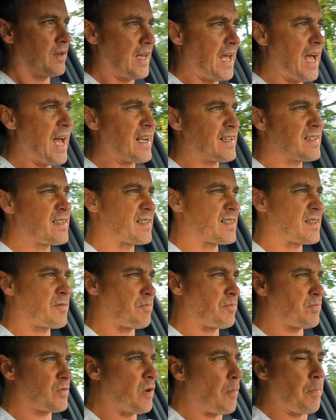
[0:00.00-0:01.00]
it's just
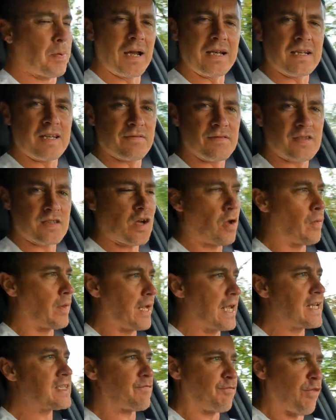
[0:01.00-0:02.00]
got plenty of soul.
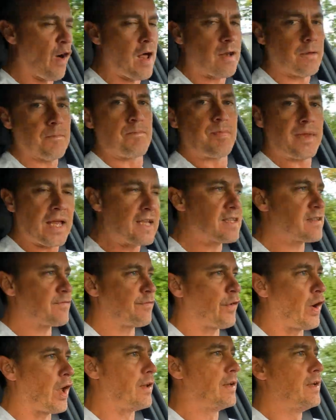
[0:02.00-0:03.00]
It's fun. It's
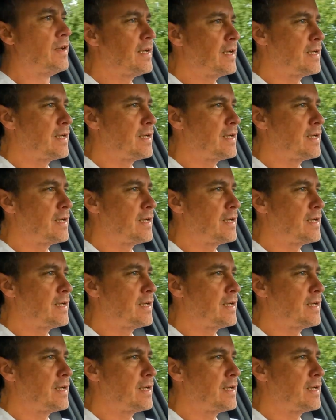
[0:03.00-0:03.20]
fun.